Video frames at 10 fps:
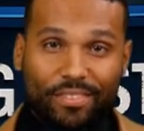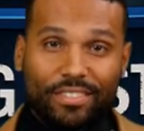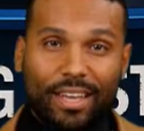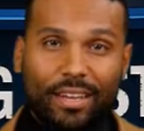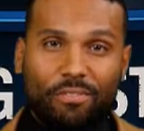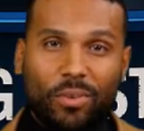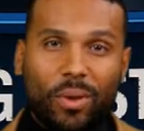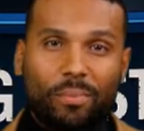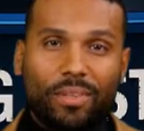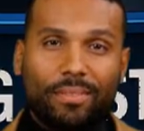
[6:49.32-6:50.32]
Stay
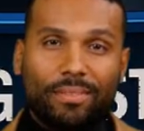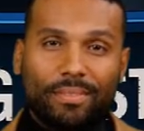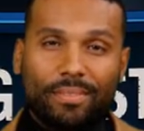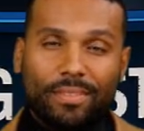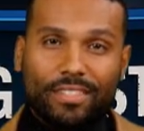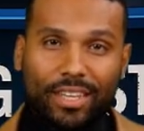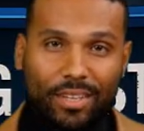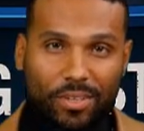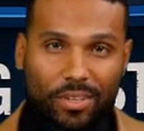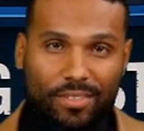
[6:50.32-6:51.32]
informed,
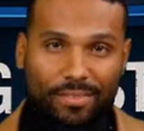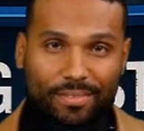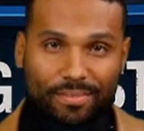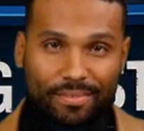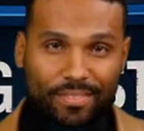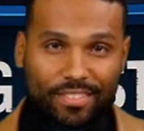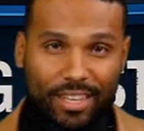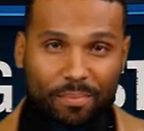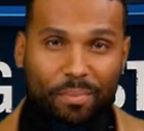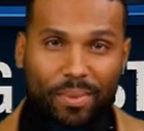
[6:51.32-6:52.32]
stay alert,
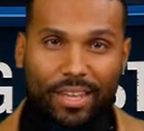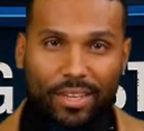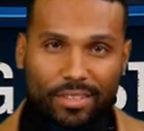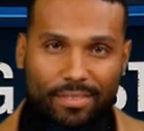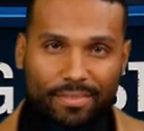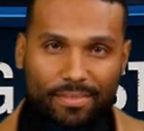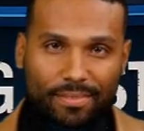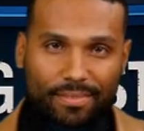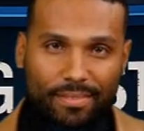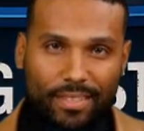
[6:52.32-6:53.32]
stay prepared.
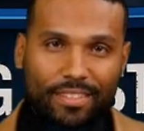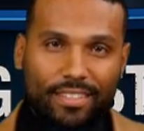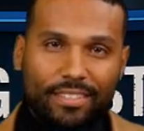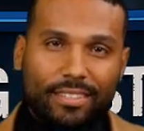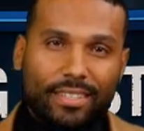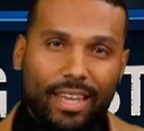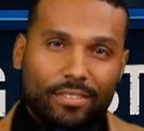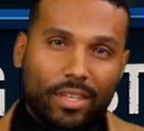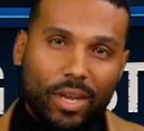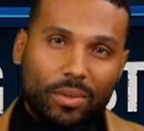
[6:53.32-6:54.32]
This is the
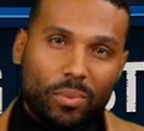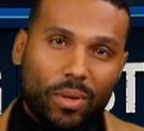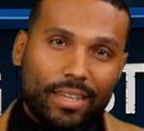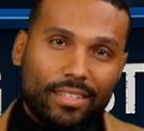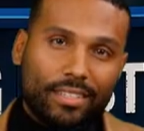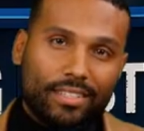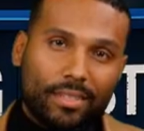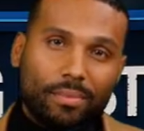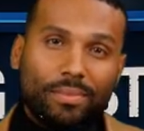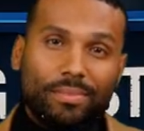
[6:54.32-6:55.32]
DEFCON warning system.